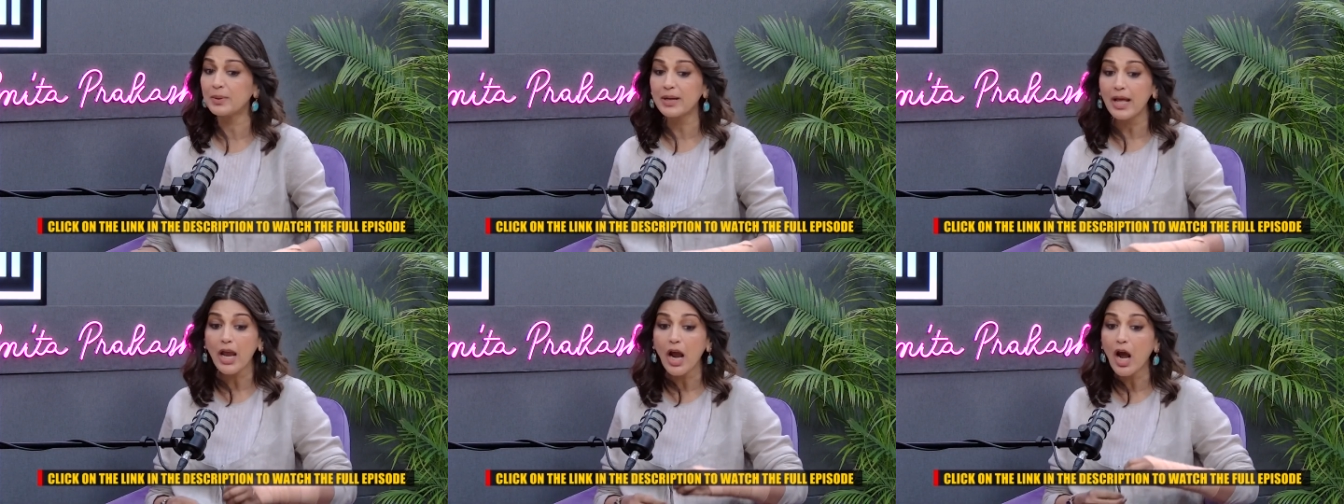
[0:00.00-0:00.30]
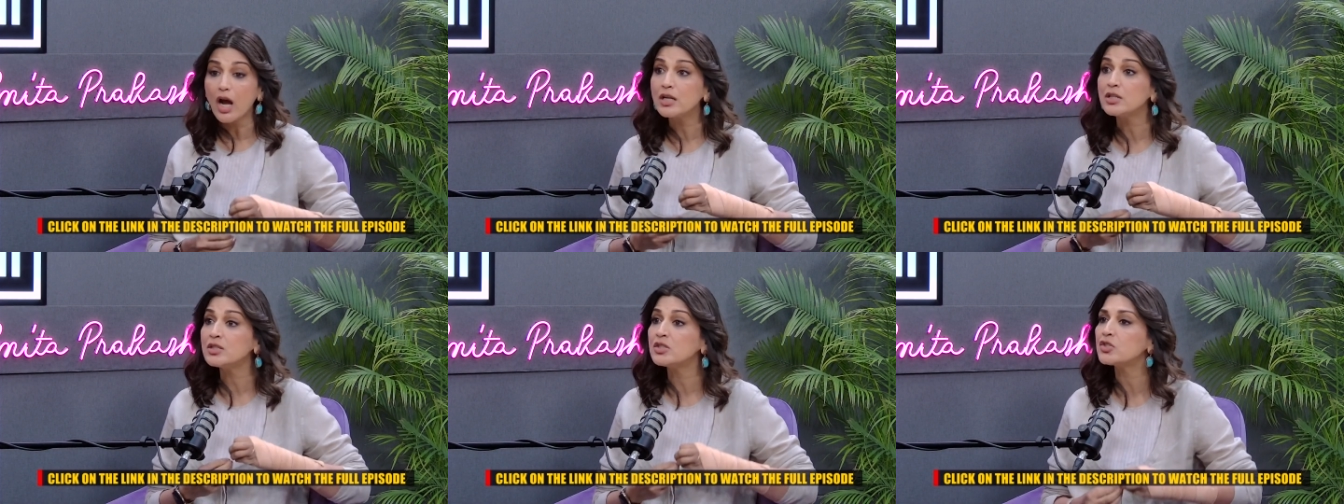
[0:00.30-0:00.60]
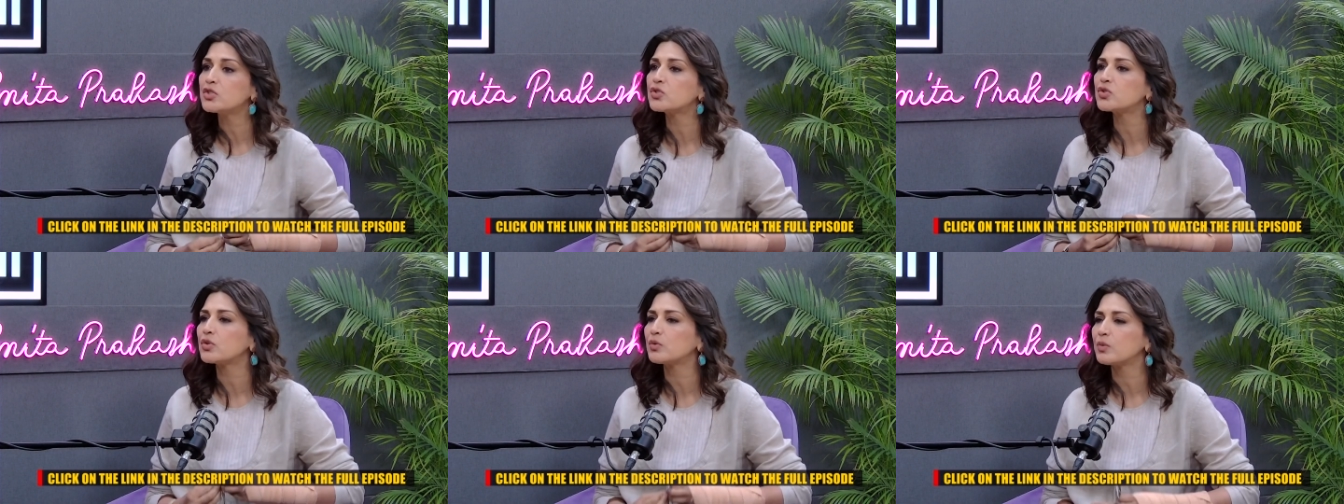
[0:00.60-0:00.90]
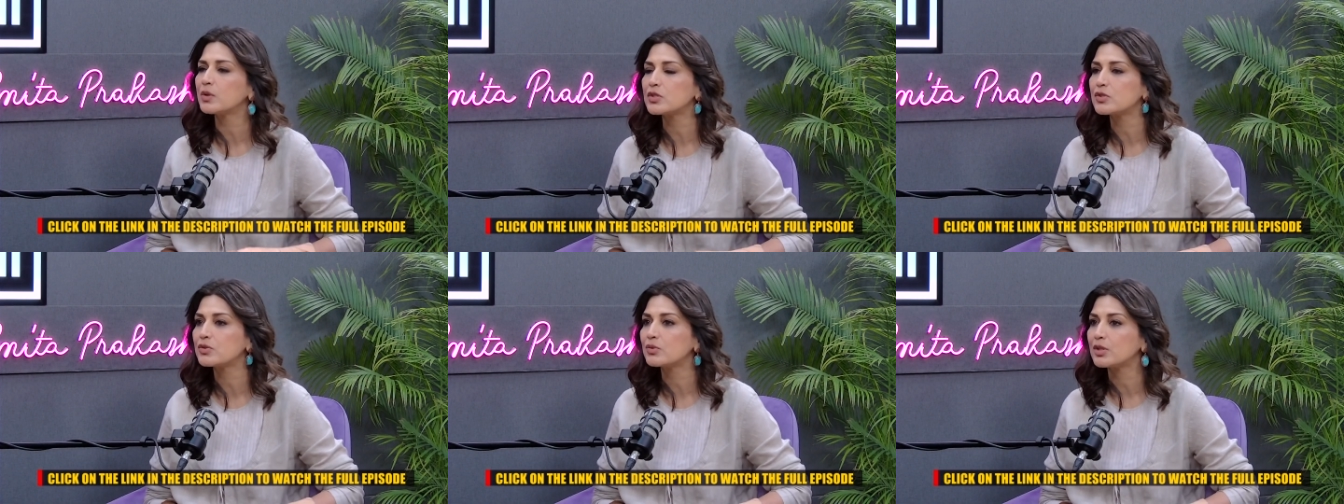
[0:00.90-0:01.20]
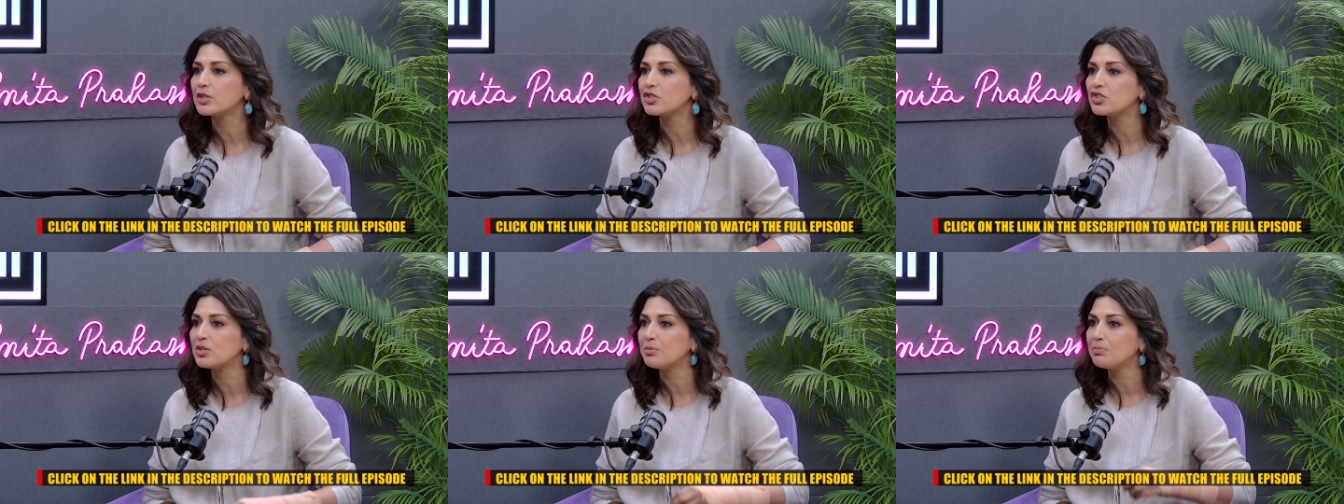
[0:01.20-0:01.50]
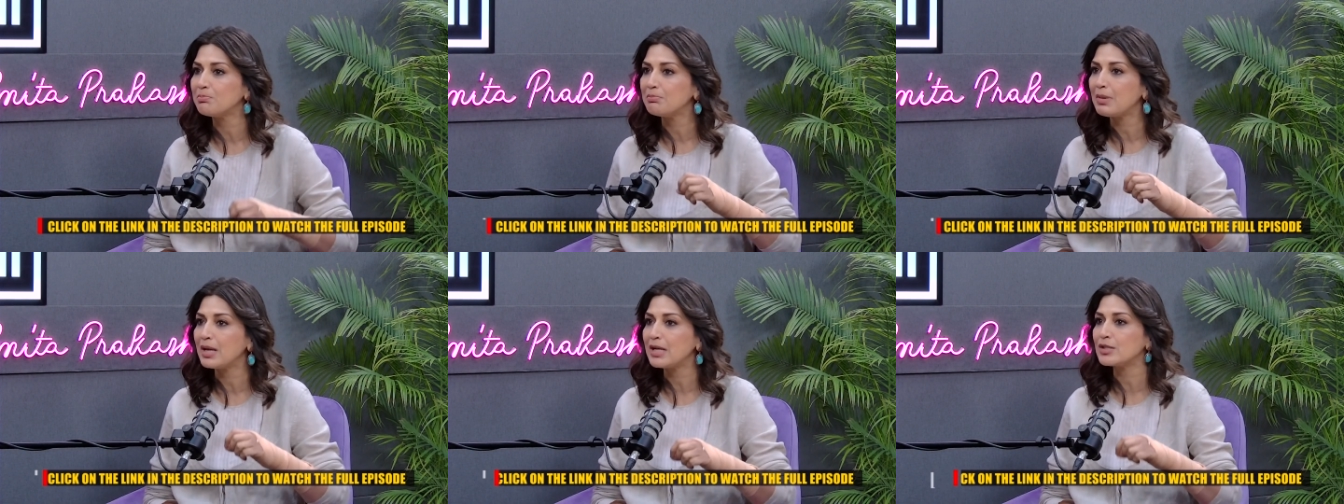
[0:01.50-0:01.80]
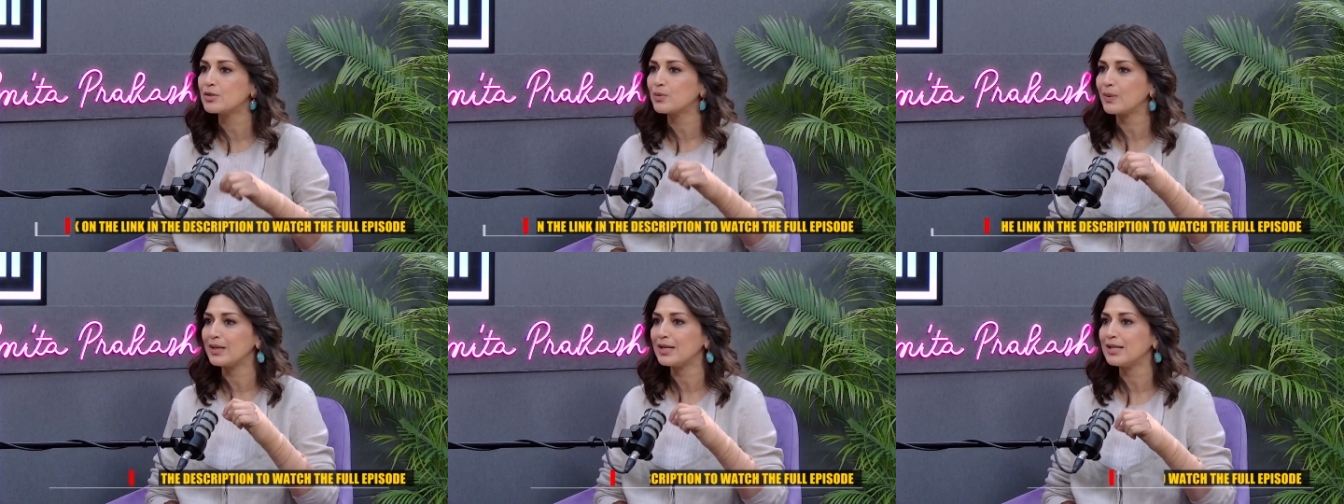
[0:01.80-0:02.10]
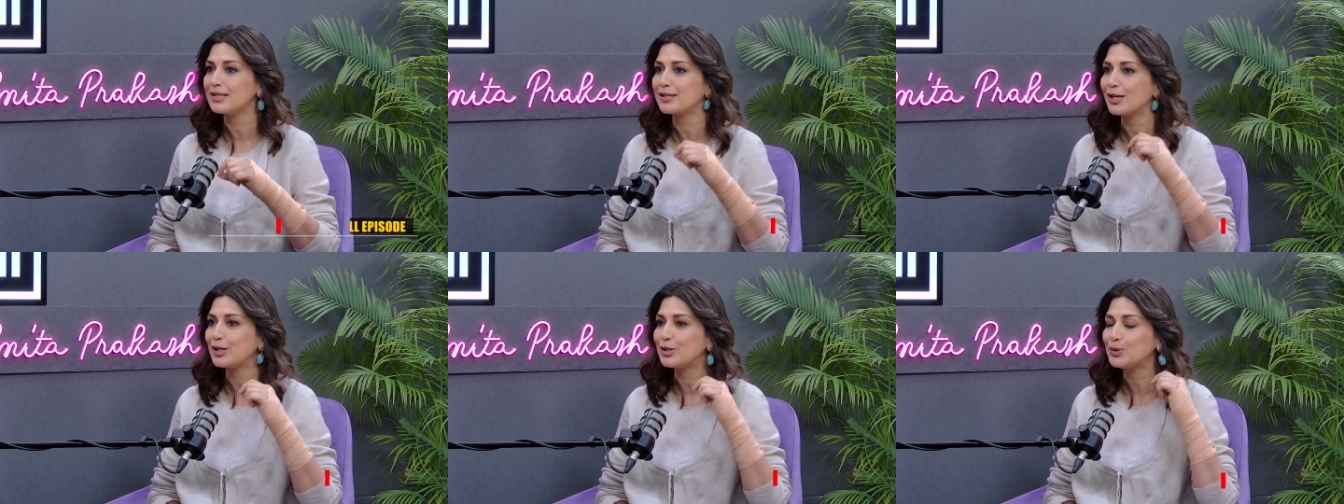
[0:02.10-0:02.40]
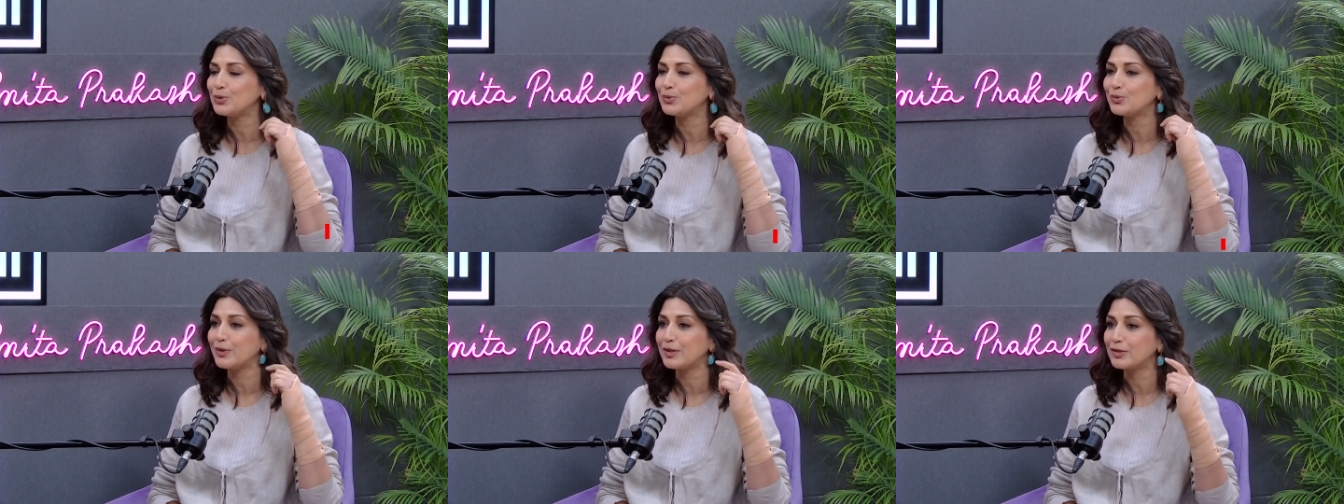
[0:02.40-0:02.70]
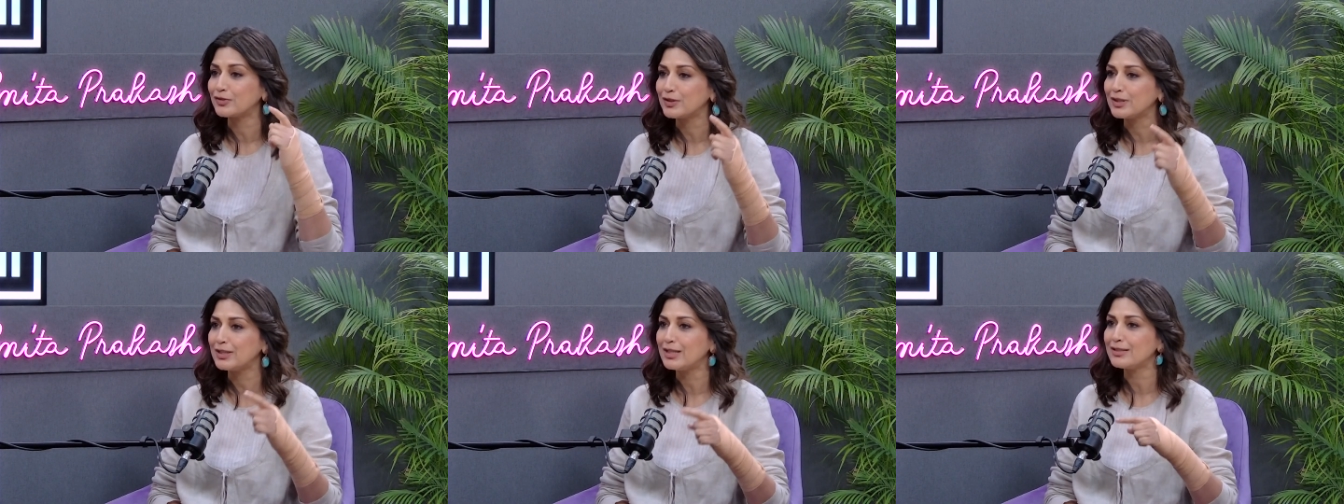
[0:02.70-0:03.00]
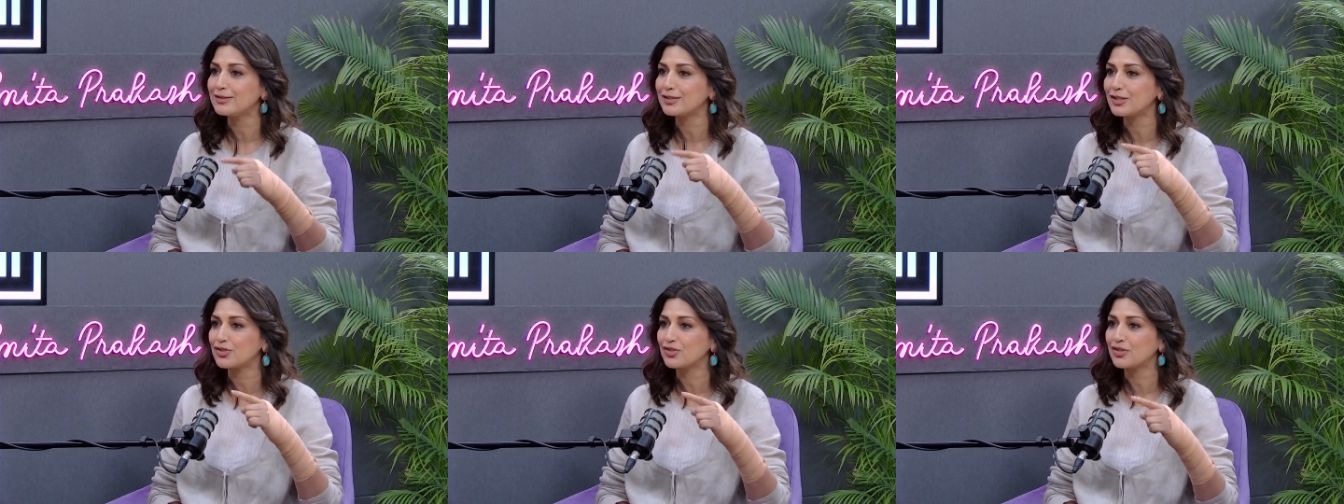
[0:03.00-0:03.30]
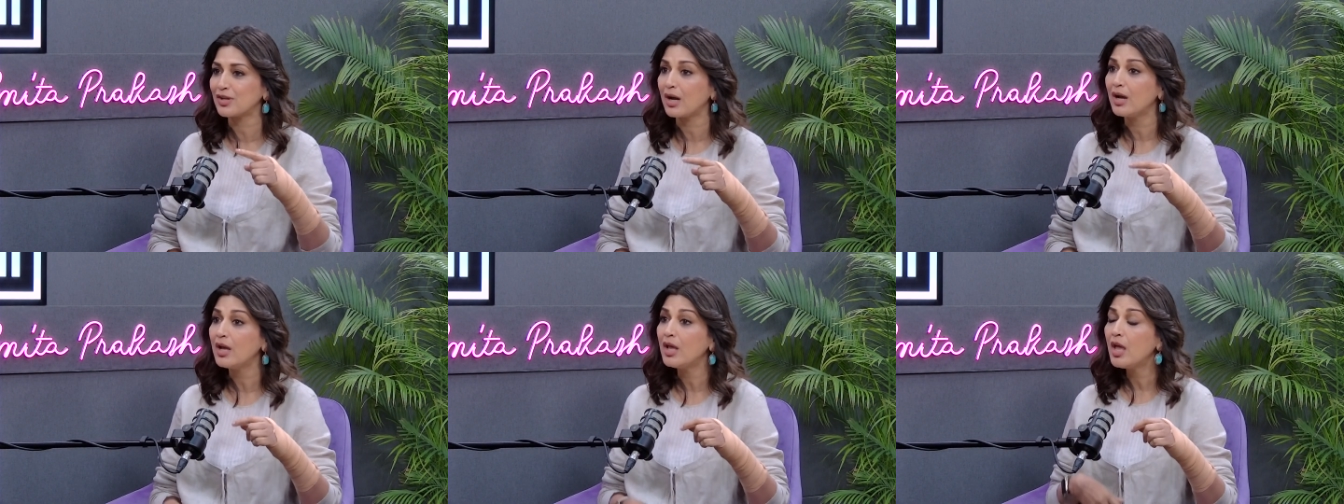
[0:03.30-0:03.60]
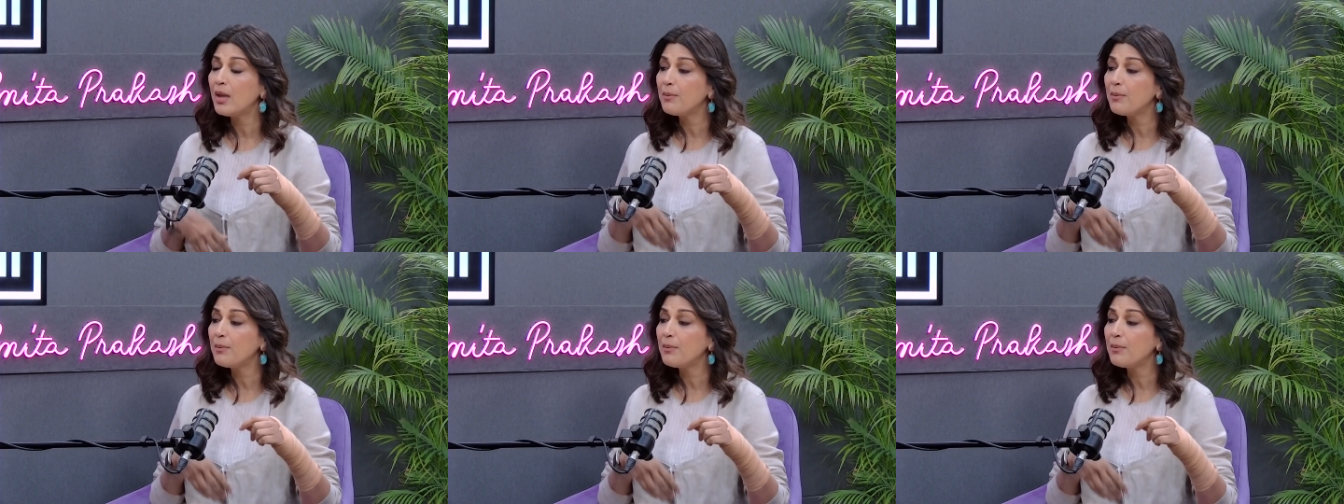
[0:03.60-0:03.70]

but I understood what Sooraj meant when he said you were reading such dark.